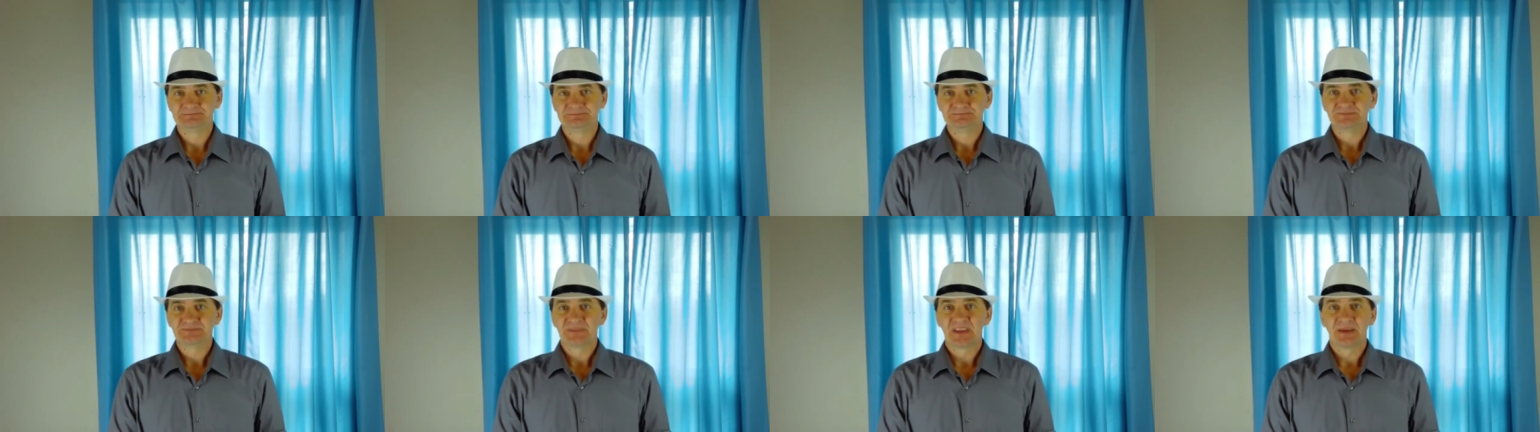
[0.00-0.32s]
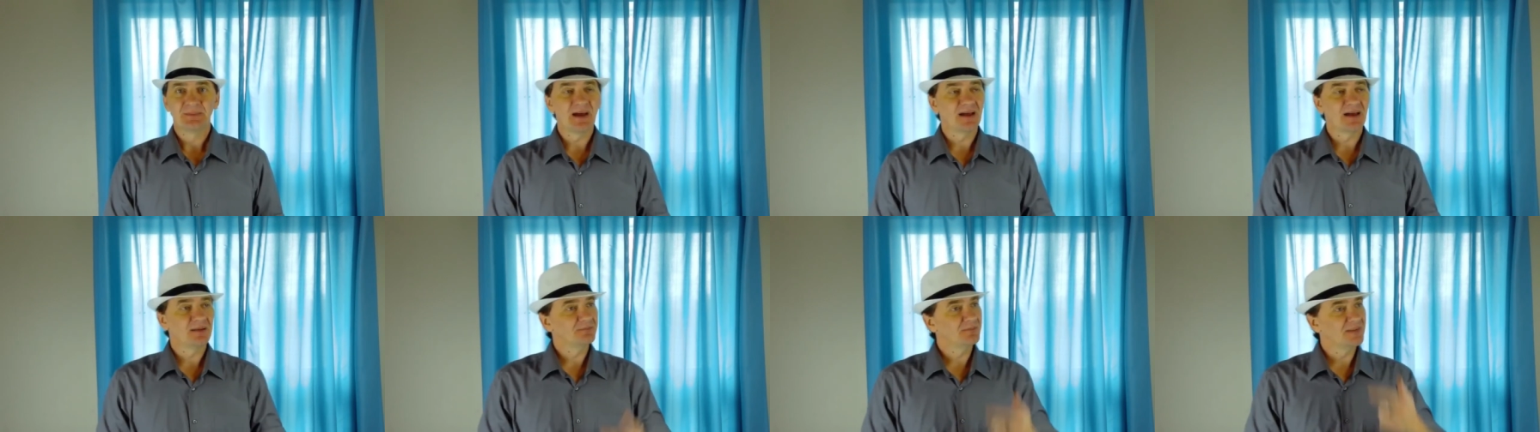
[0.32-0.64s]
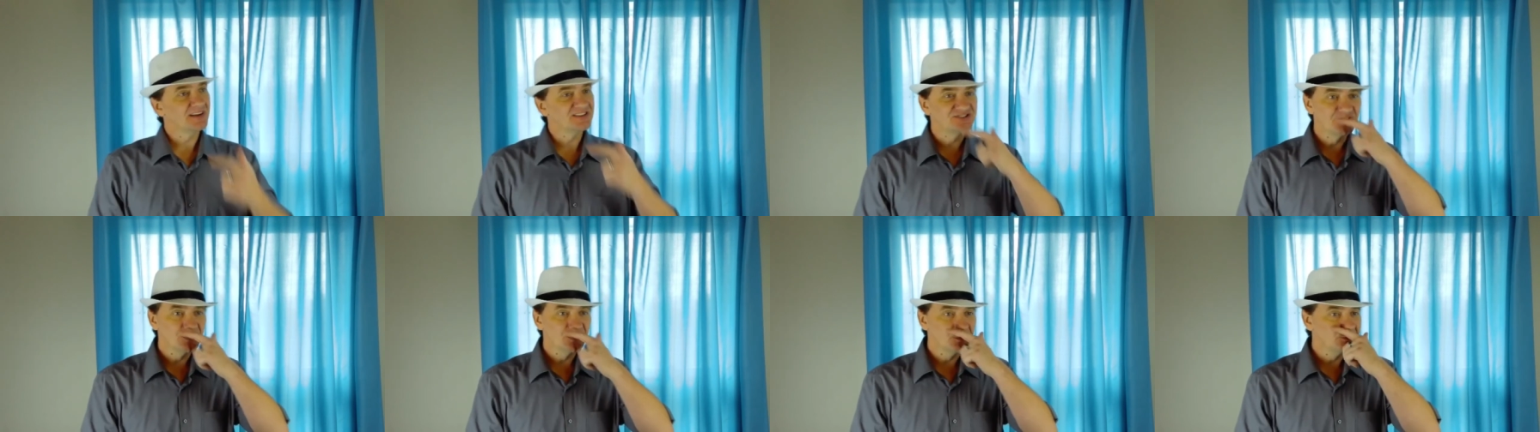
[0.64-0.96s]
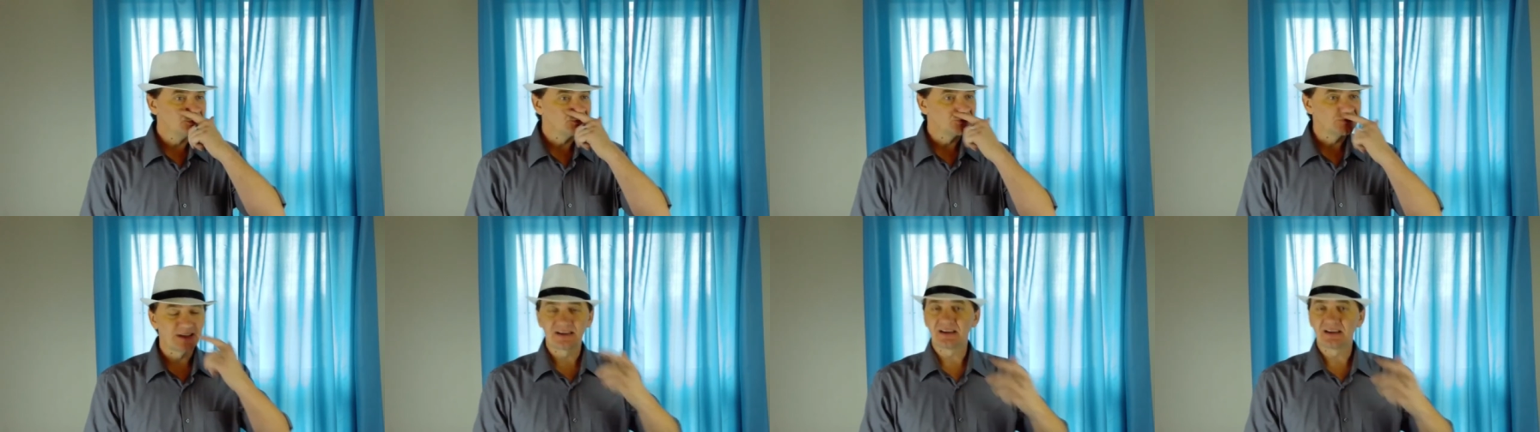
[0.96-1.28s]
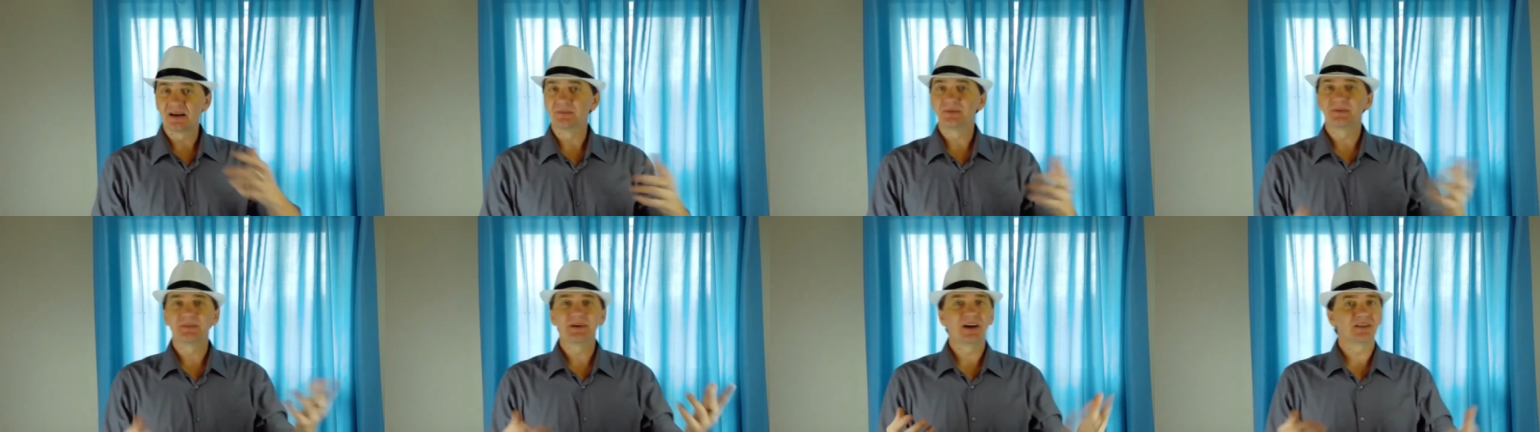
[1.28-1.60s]
Man, my students, they come
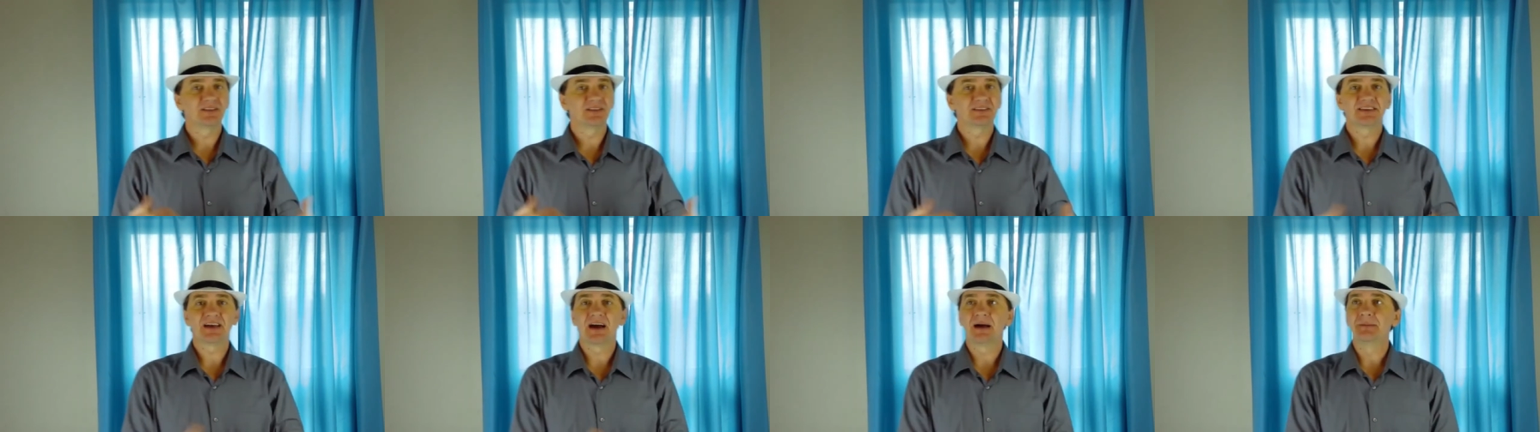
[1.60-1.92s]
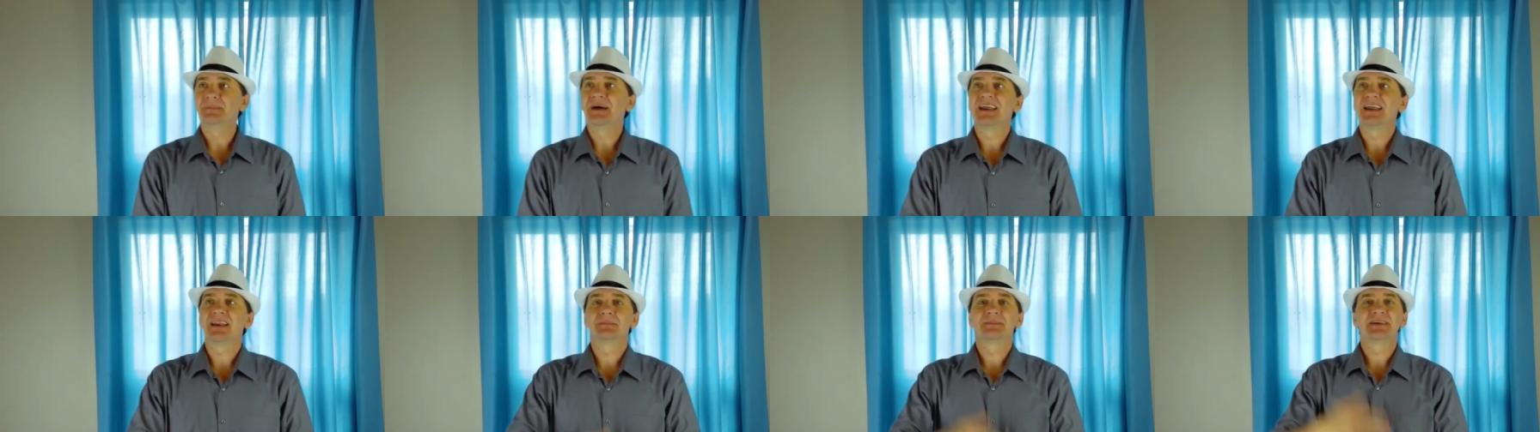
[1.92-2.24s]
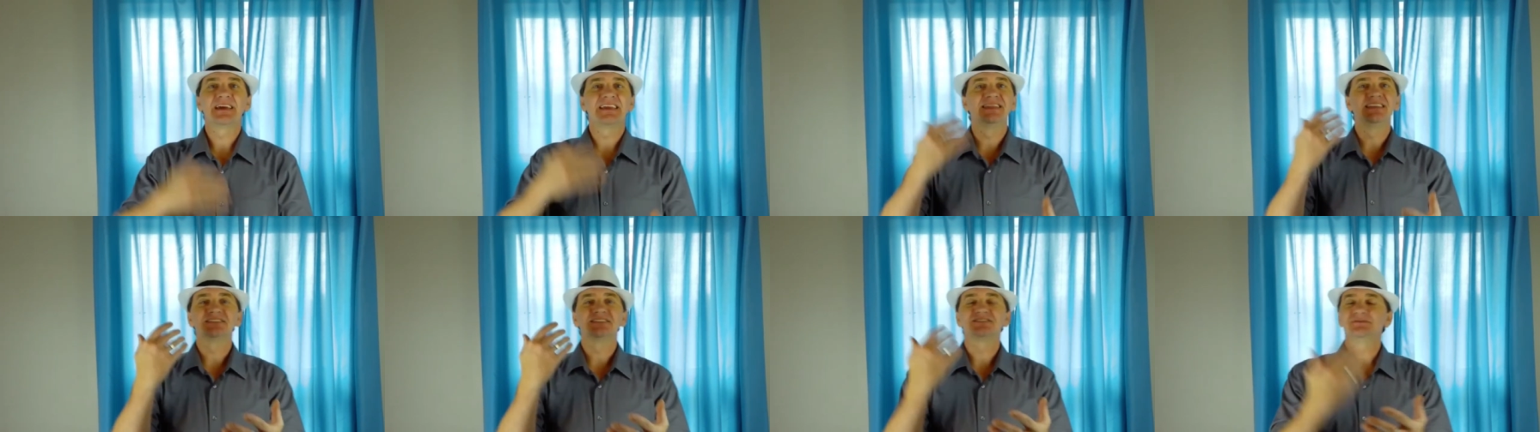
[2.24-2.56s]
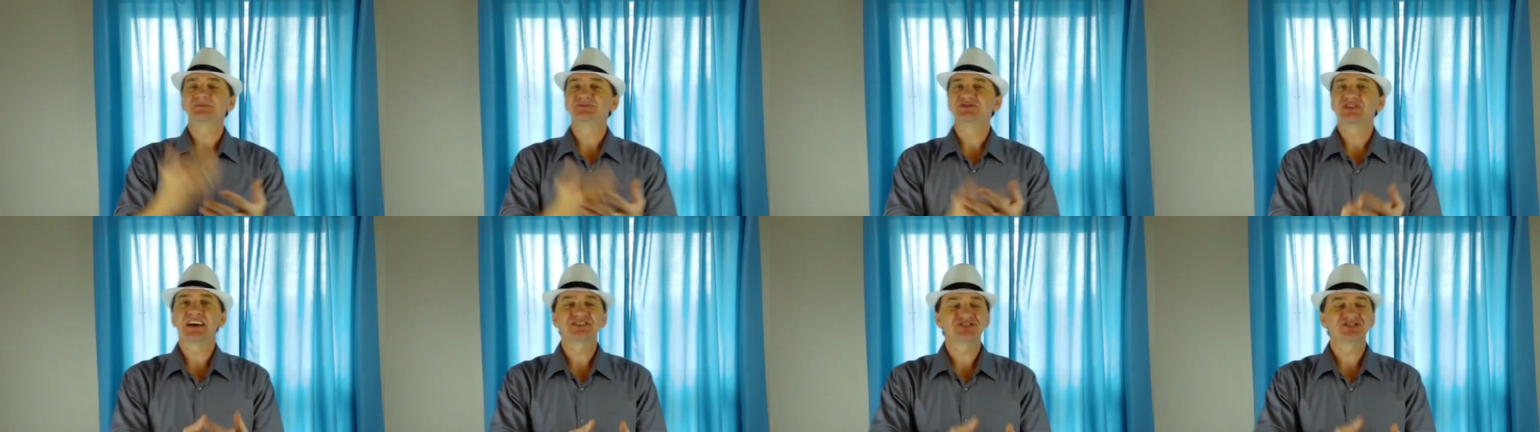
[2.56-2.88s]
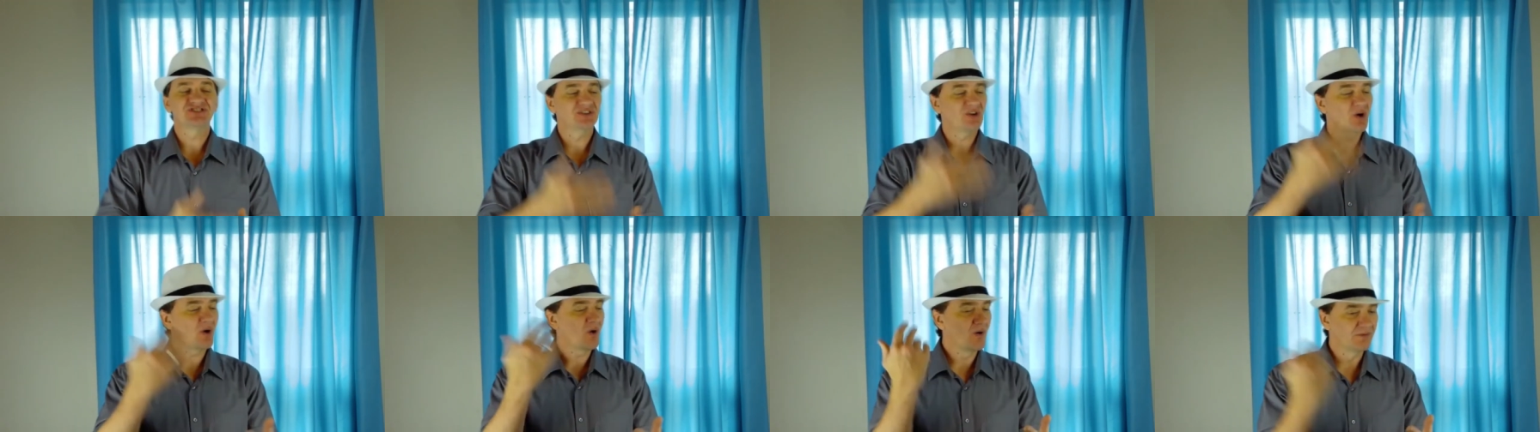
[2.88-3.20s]
to me all the time. Man, I'm getting this objection
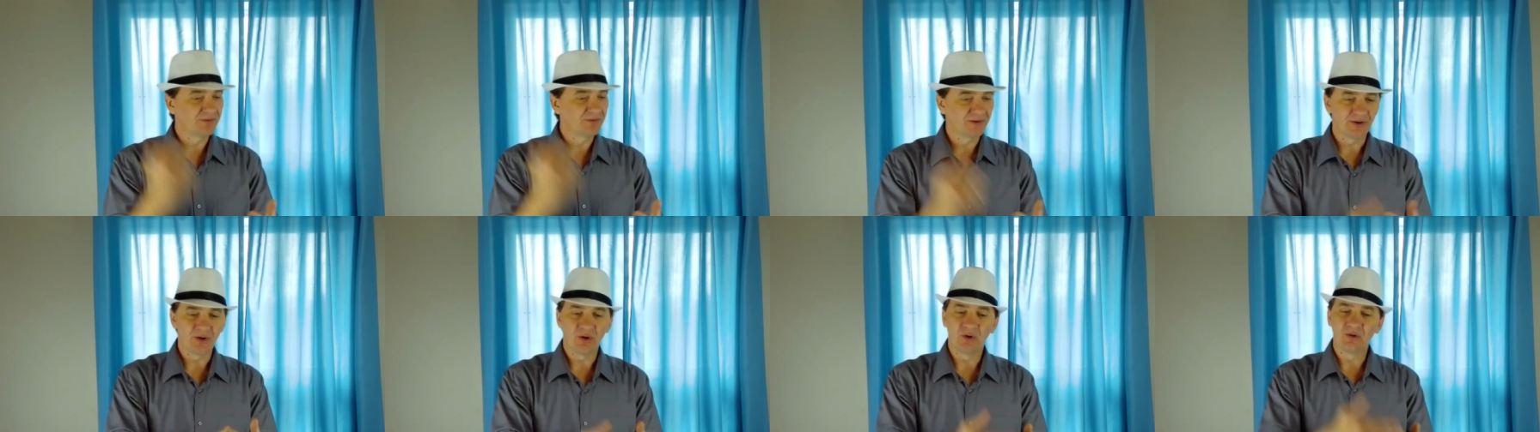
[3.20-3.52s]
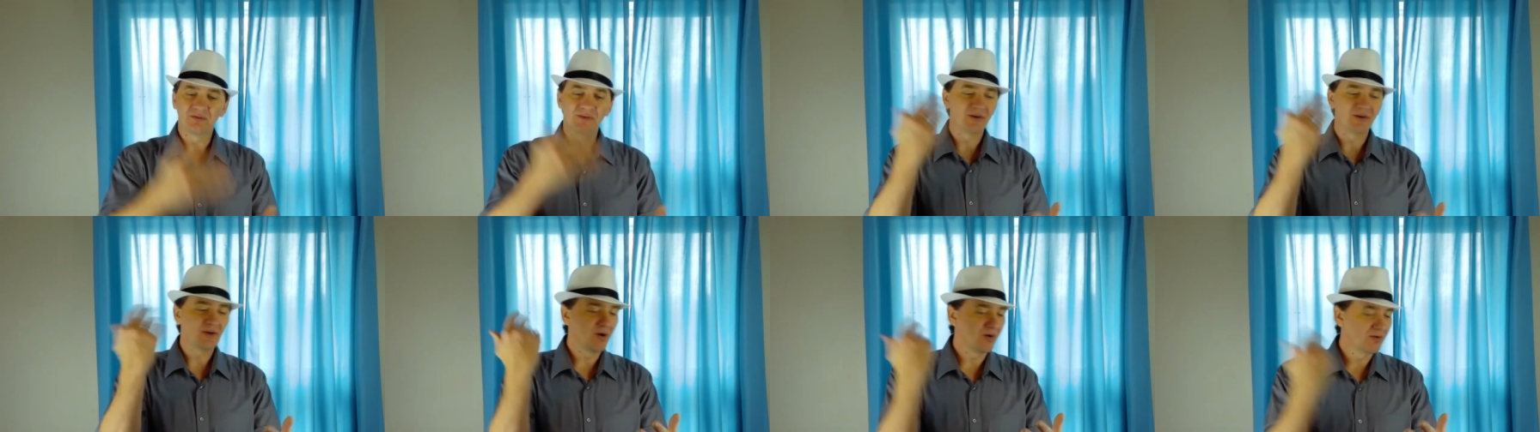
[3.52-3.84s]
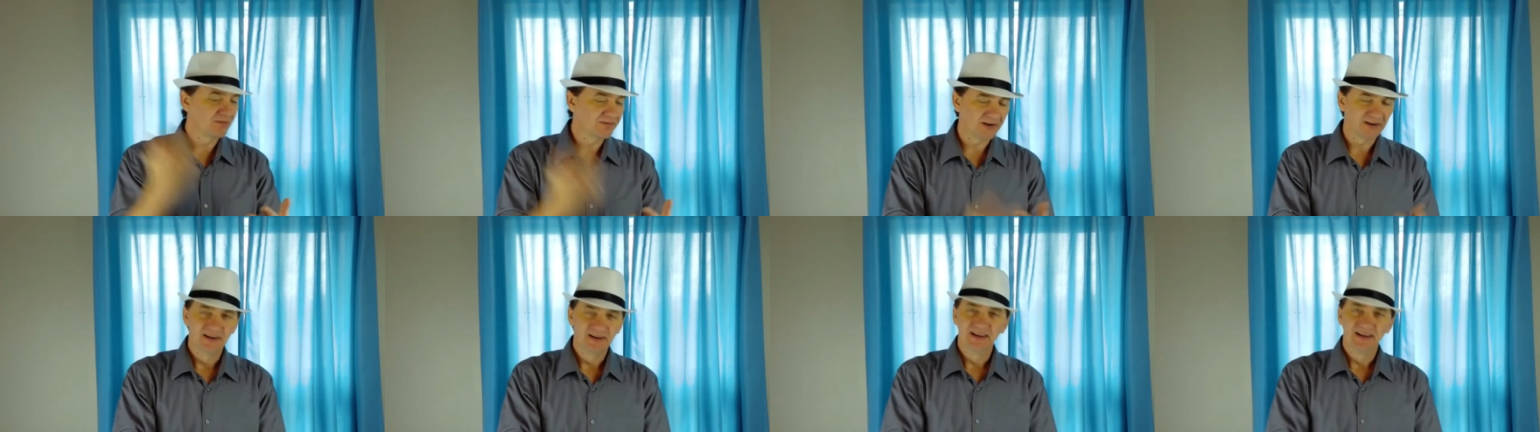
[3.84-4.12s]
over and over and over.